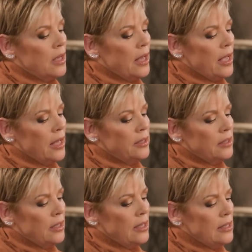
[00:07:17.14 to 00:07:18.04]
And
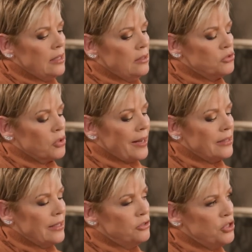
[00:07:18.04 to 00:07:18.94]
he tried to
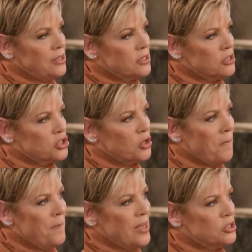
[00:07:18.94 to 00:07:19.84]
get Jesus to
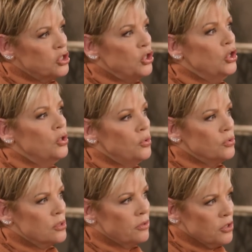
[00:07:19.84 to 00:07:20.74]

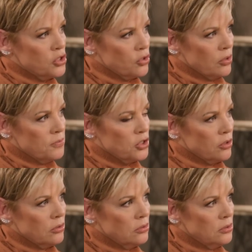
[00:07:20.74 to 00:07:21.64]
misuse the
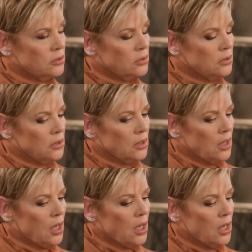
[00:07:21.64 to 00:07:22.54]
scripture
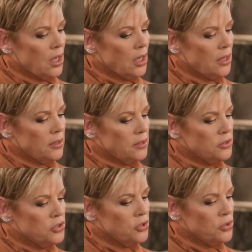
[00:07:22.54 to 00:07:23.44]
to
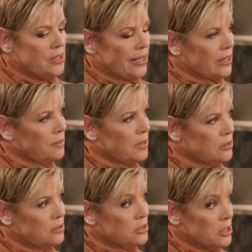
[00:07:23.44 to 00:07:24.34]
get him
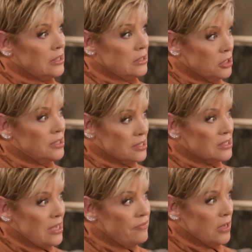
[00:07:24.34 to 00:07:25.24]
in, to
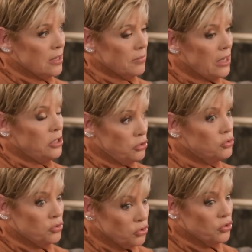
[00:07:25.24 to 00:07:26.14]
deceive him. He
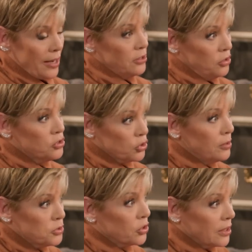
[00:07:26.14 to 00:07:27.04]
tried to use
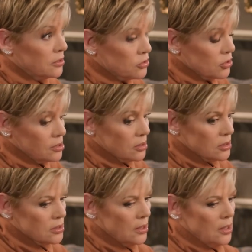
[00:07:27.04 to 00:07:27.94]
scripture against
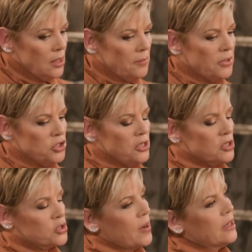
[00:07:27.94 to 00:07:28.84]
Jesus, but
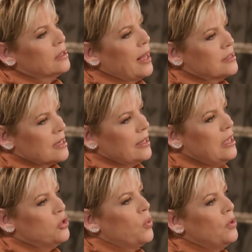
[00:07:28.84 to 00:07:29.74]
Jesus recognized it.
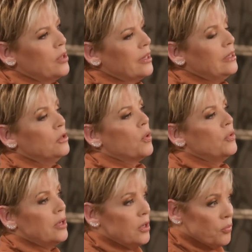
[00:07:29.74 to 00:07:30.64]
He quoted it, and he
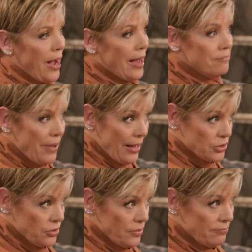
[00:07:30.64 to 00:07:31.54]
quoted it right back
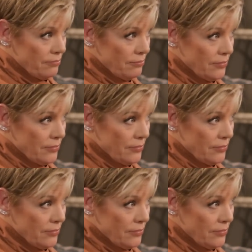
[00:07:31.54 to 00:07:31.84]
to him.